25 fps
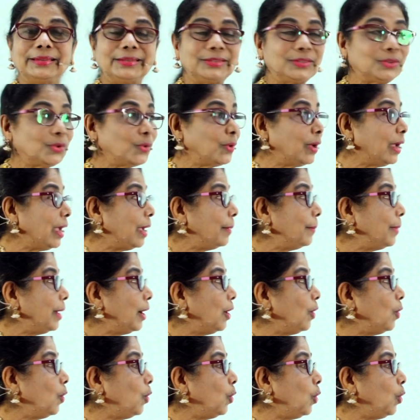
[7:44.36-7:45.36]
So
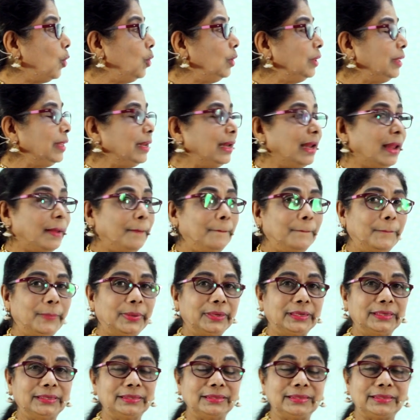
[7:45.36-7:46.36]
among all the
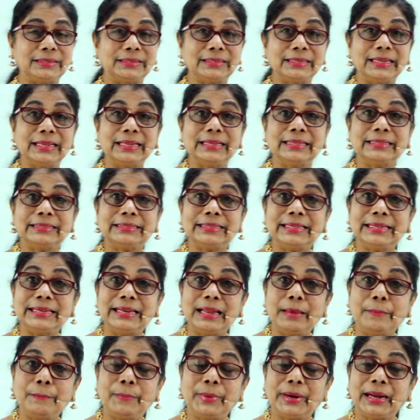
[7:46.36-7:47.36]
numbers, the
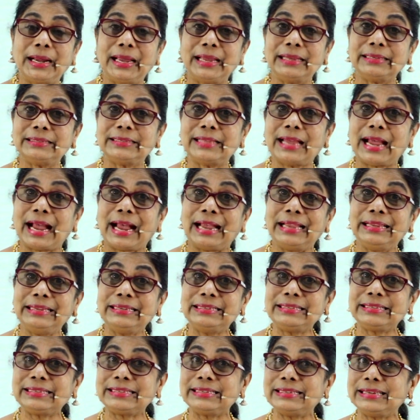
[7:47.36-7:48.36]
number has the
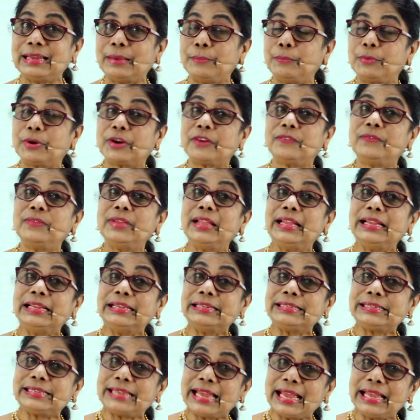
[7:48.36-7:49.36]
highest number of
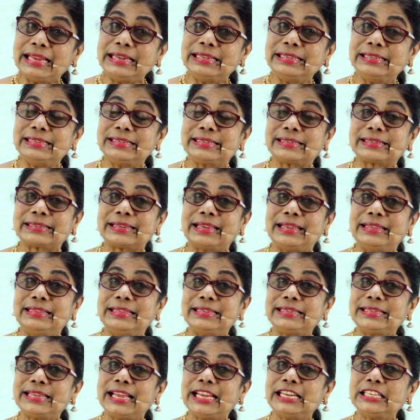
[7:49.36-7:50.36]
tens in
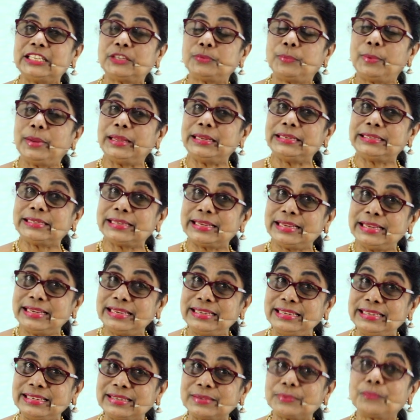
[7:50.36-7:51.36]
the tens place
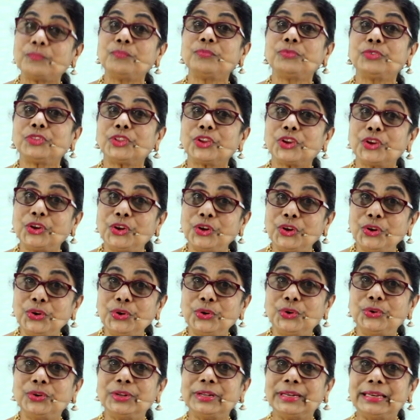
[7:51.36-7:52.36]
is
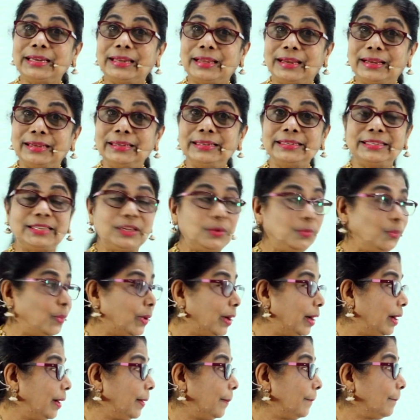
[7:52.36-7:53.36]
Good,
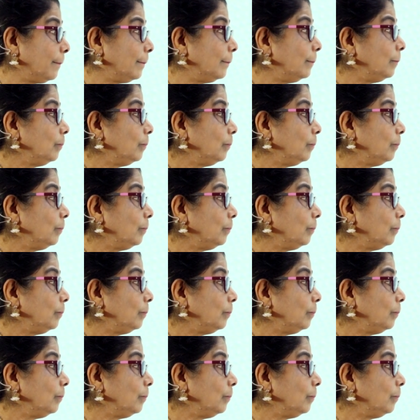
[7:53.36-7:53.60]
91.